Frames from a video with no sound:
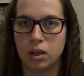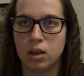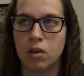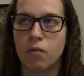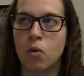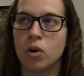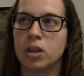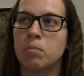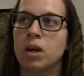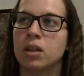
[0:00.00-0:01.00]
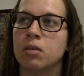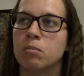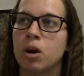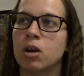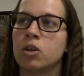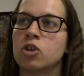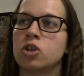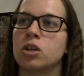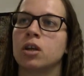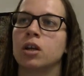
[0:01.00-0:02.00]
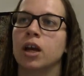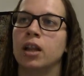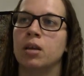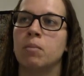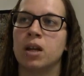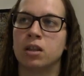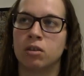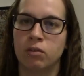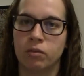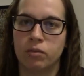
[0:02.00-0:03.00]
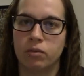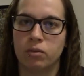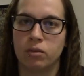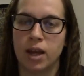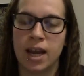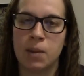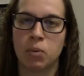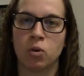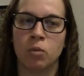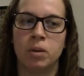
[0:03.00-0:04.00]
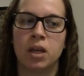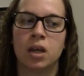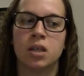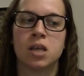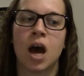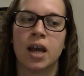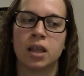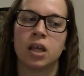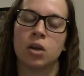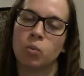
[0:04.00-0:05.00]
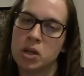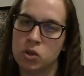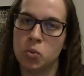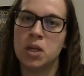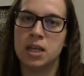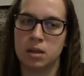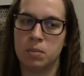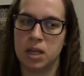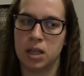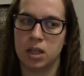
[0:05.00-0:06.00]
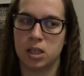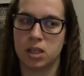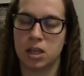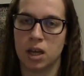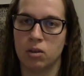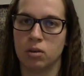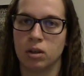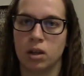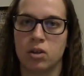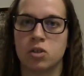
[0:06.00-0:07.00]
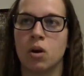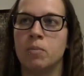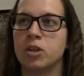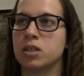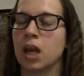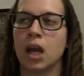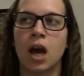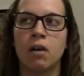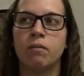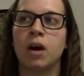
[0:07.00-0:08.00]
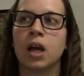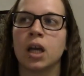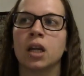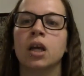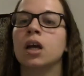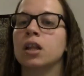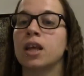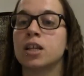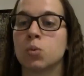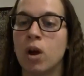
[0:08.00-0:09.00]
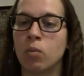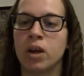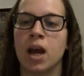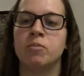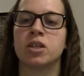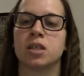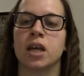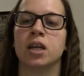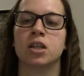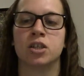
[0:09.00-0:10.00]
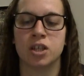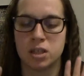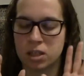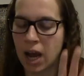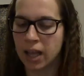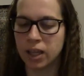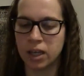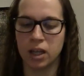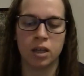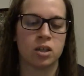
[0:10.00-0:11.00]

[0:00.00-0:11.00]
for the month of March and the month of April, because I think we do need to be in this together. So I'm just like, fuck it. That's one way I'm just dialing in,